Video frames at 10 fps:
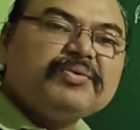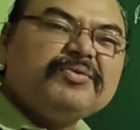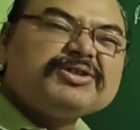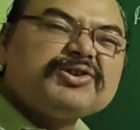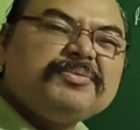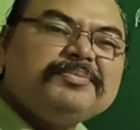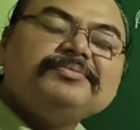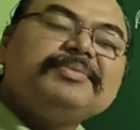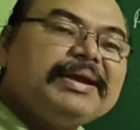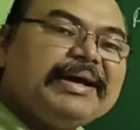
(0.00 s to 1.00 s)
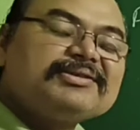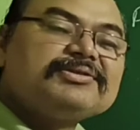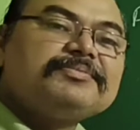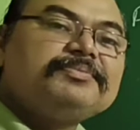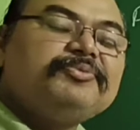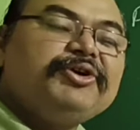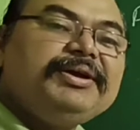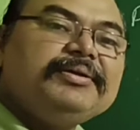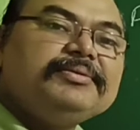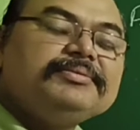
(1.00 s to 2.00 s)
Full stop. Next point,